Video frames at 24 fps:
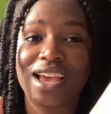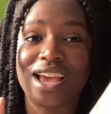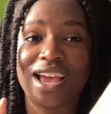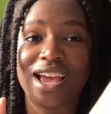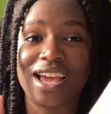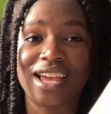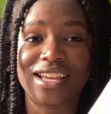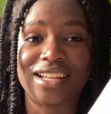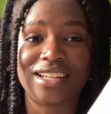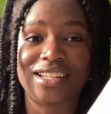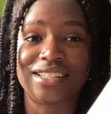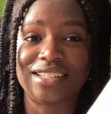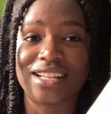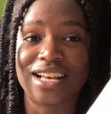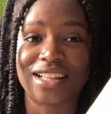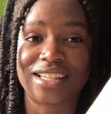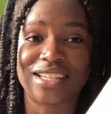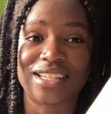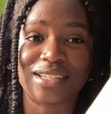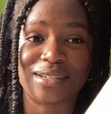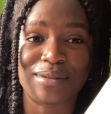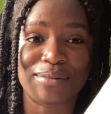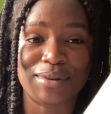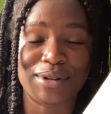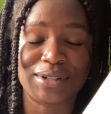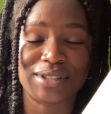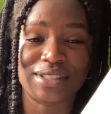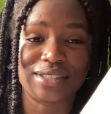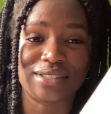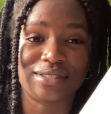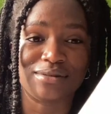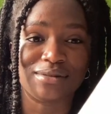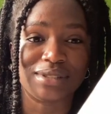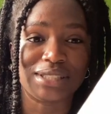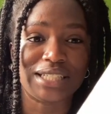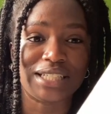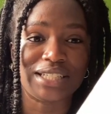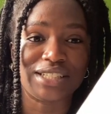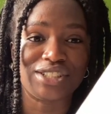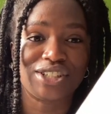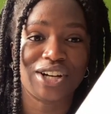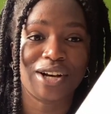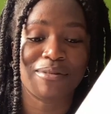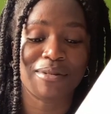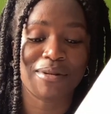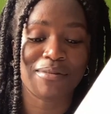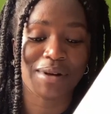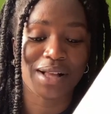And Talia Hibbert does a really good
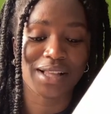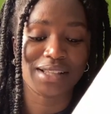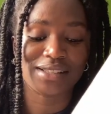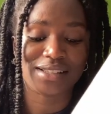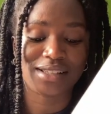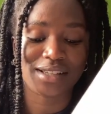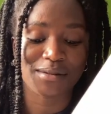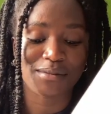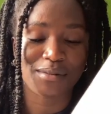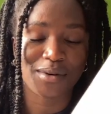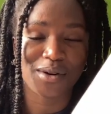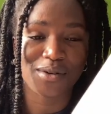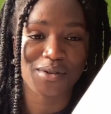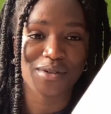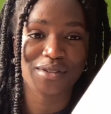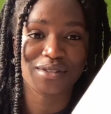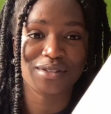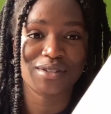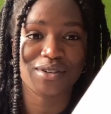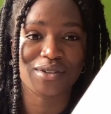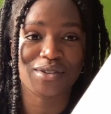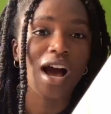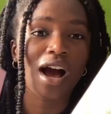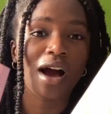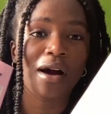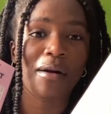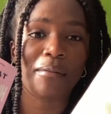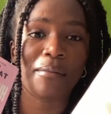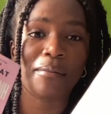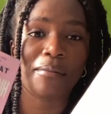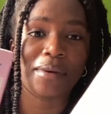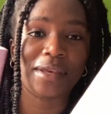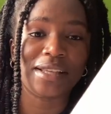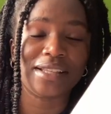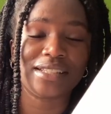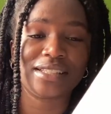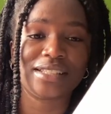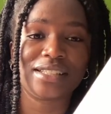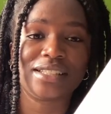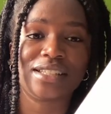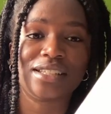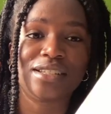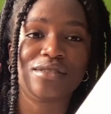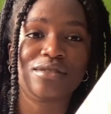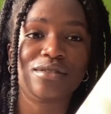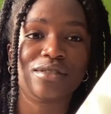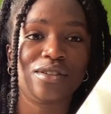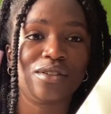job at balancing both. So basically,
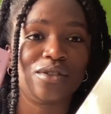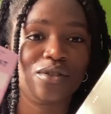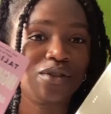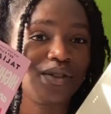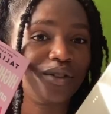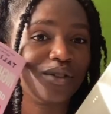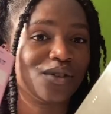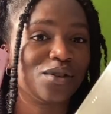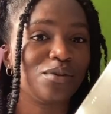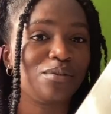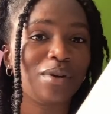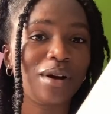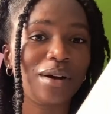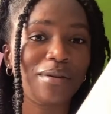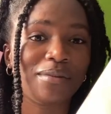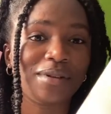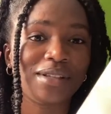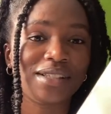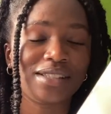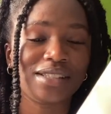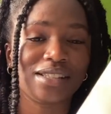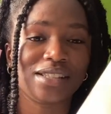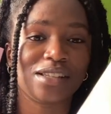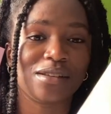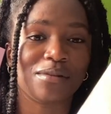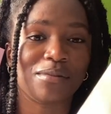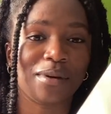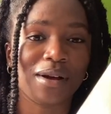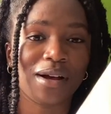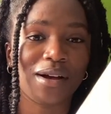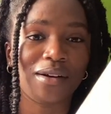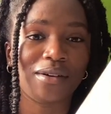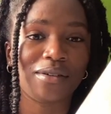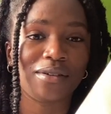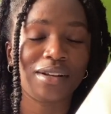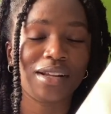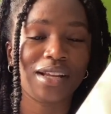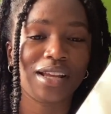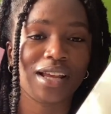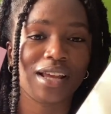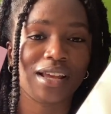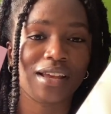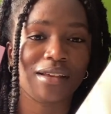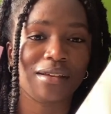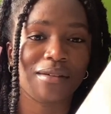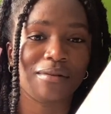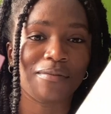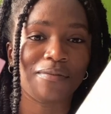if you don't know the premise, it's about
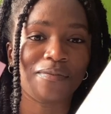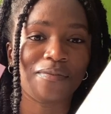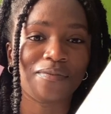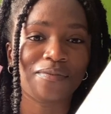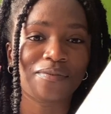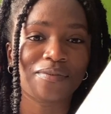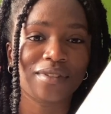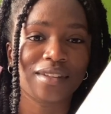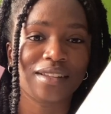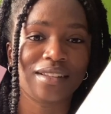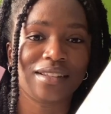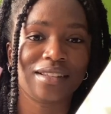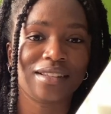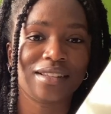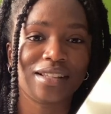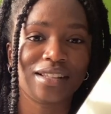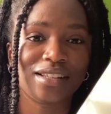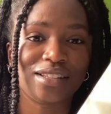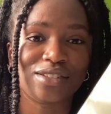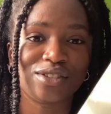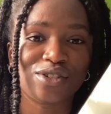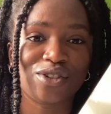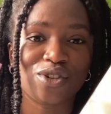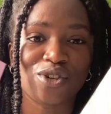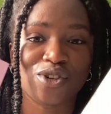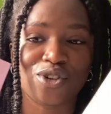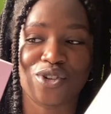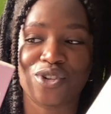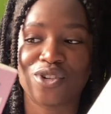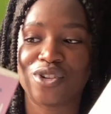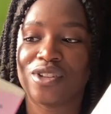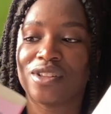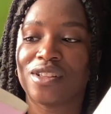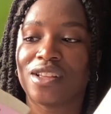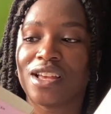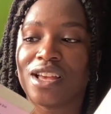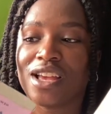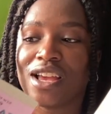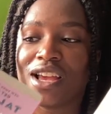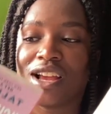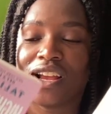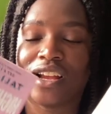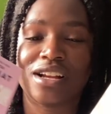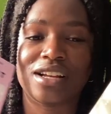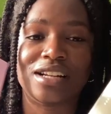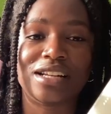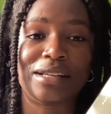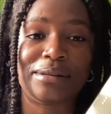this girl.
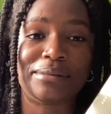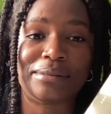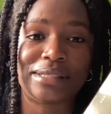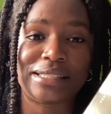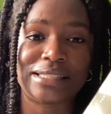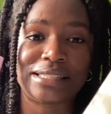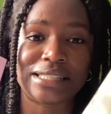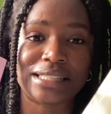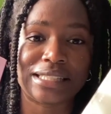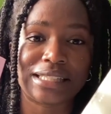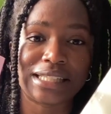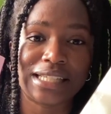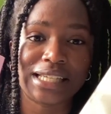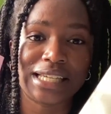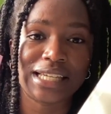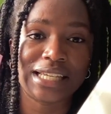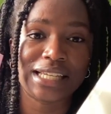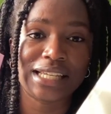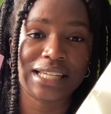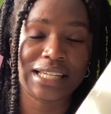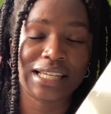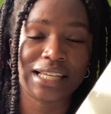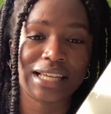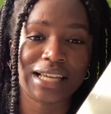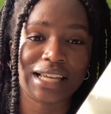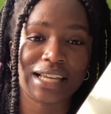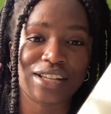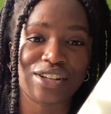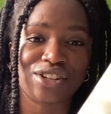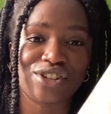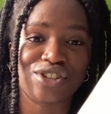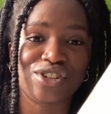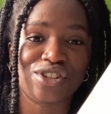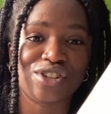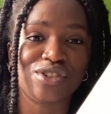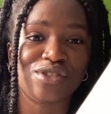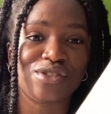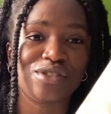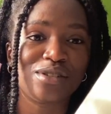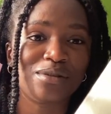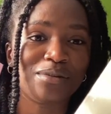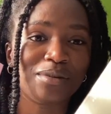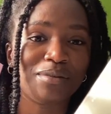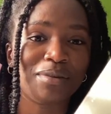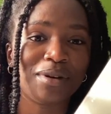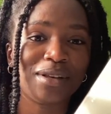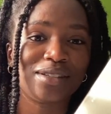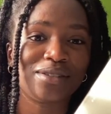Her name is Celine, and she used to
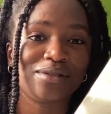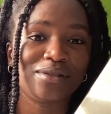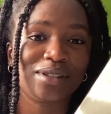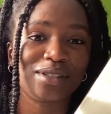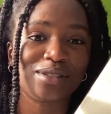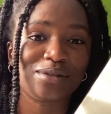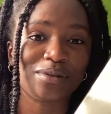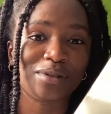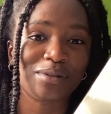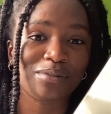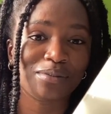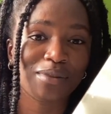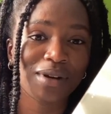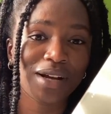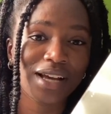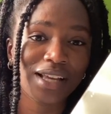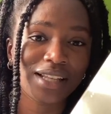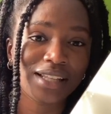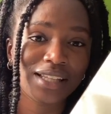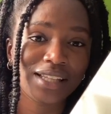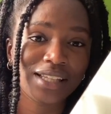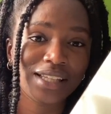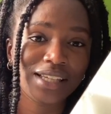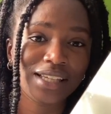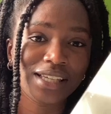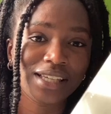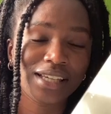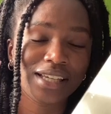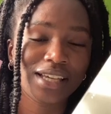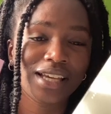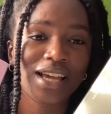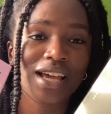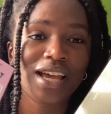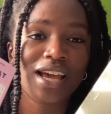be best friends with Bradley,